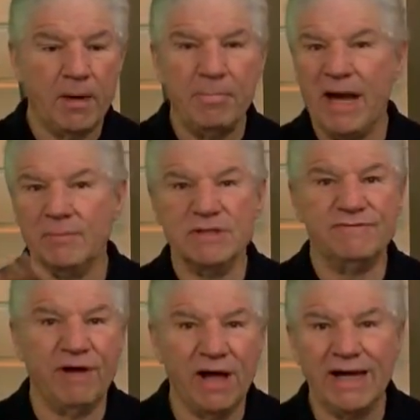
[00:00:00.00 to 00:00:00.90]
Pam is
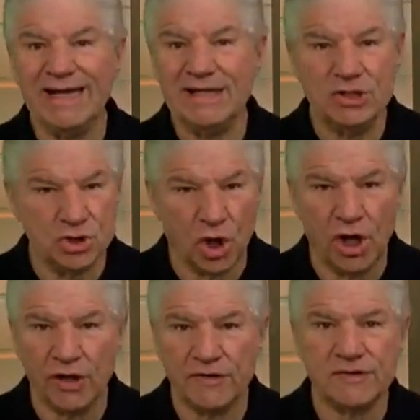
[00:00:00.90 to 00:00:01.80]
fine,
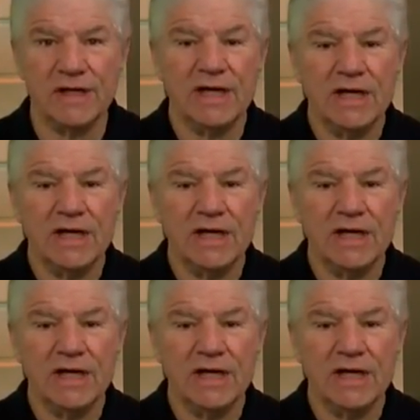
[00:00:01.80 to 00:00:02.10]
jogs.